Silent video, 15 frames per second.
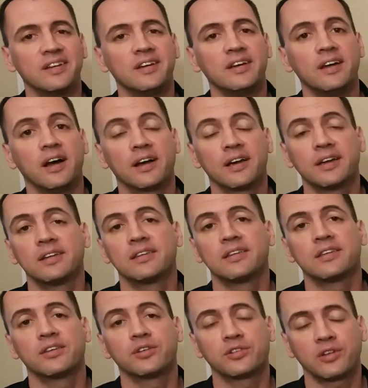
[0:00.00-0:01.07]
Again,
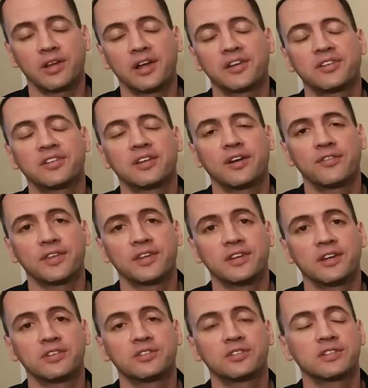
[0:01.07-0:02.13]
there's a lot of stuff that
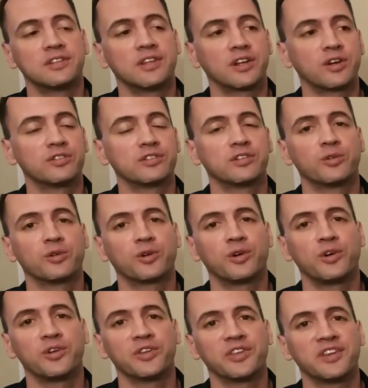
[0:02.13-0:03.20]
goes into a
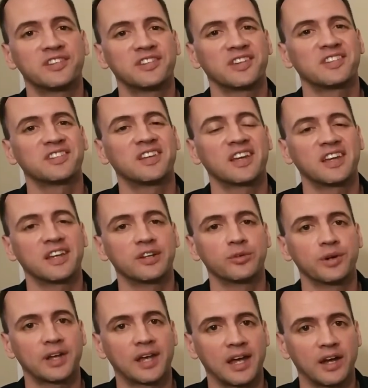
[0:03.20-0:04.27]
coil that this doesn't take into
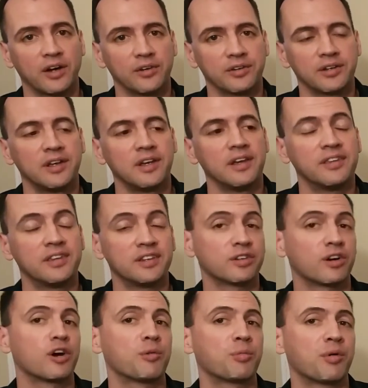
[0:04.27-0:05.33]
account. These
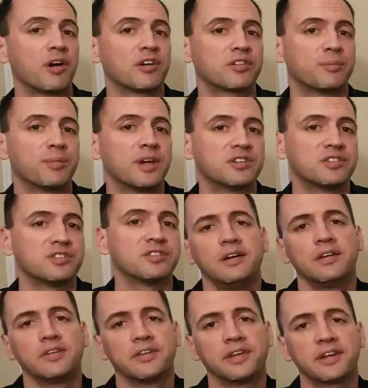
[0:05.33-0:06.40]
are approximations.
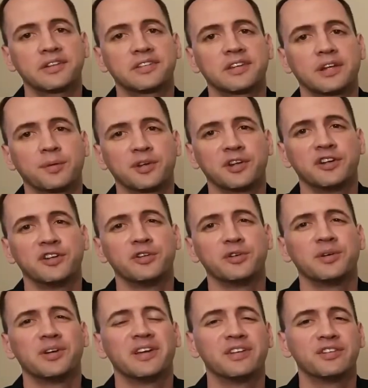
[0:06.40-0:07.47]
The next thing I'm going to do
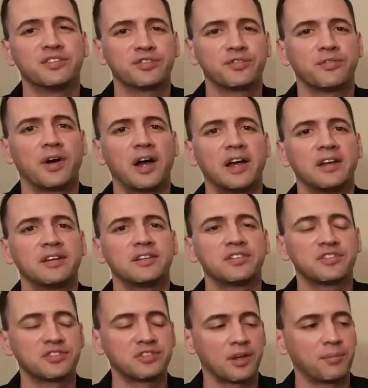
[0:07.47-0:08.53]
is find
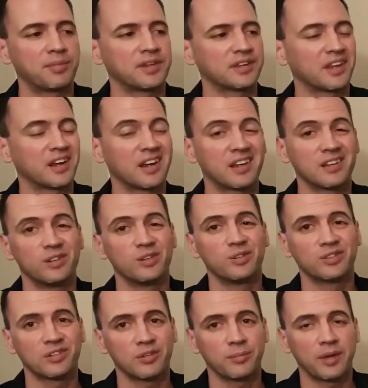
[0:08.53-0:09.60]
something that I can use as
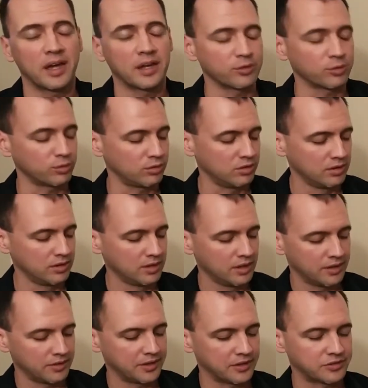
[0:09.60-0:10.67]
a mandrel
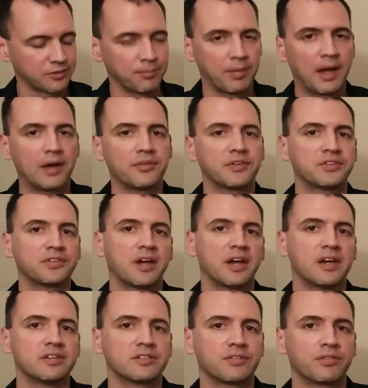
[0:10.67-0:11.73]
that's about the size
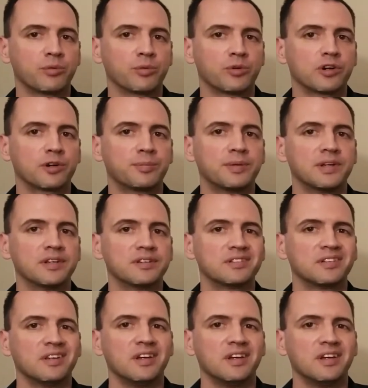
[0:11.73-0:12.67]
of the workpiece.